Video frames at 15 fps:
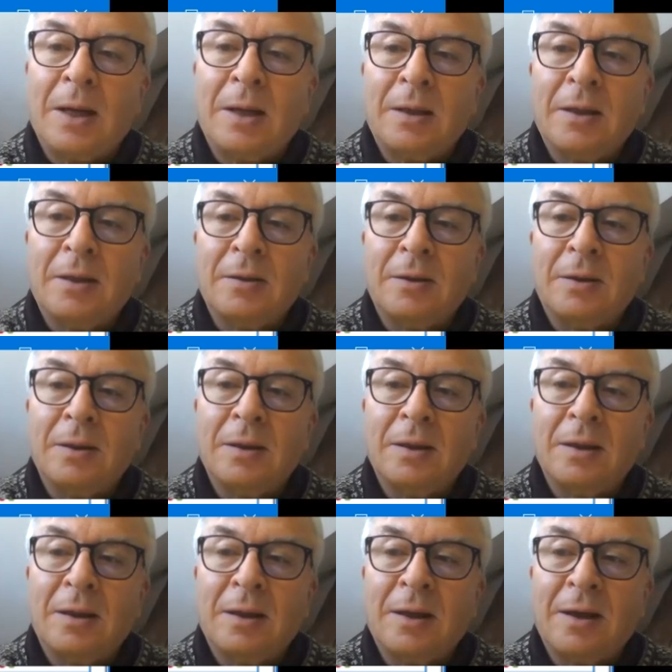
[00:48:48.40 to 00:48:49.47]
either
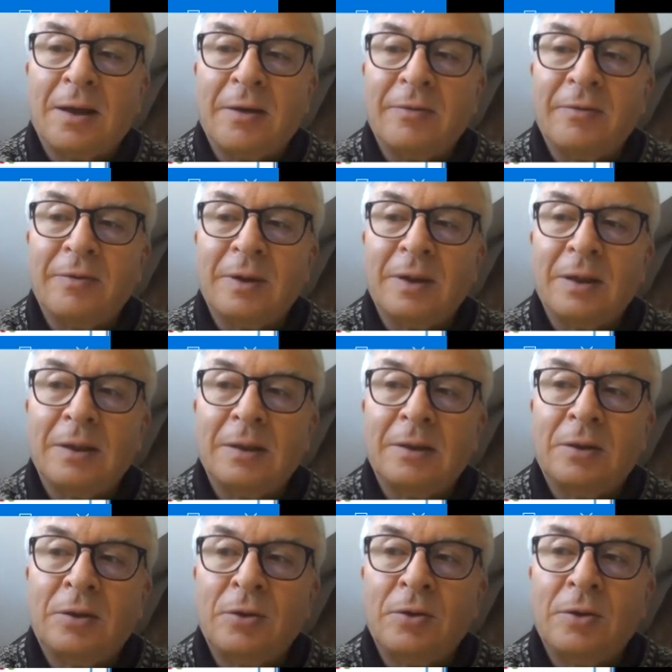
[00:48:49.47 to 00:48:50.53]
have
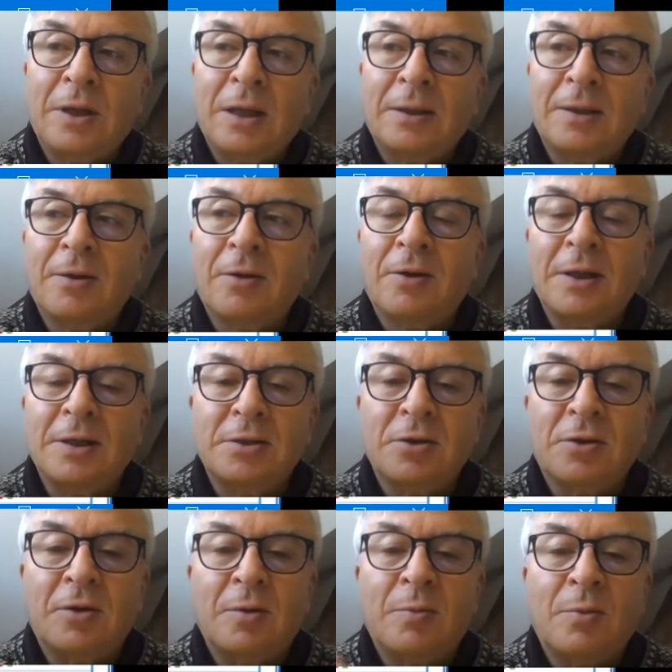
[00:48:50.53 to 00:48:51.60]
two categories
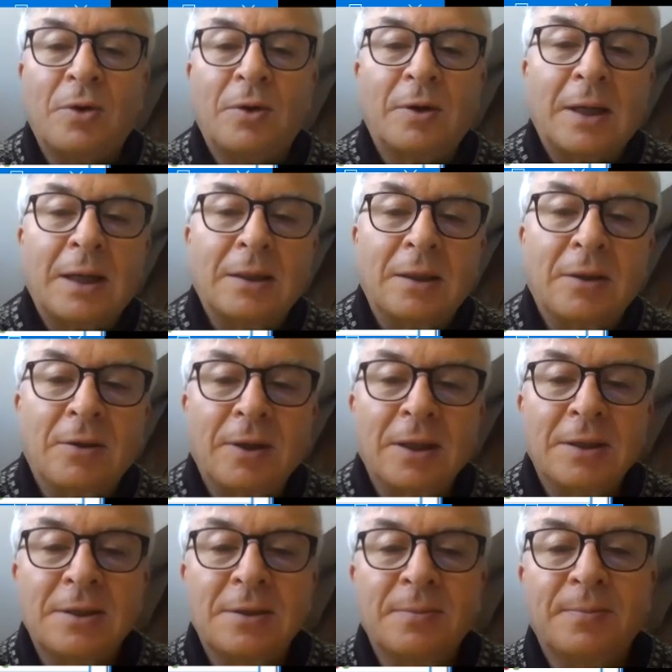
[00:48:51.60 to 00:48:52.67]
or more
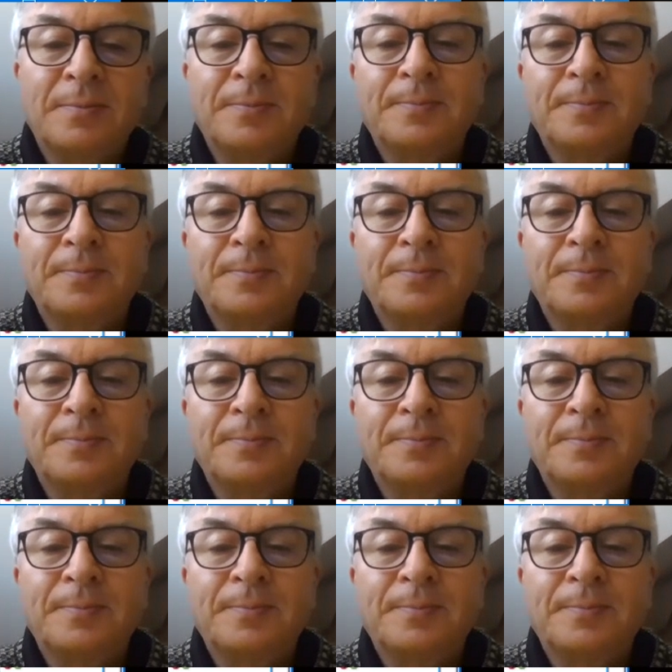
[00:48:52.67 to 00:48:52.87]
categories.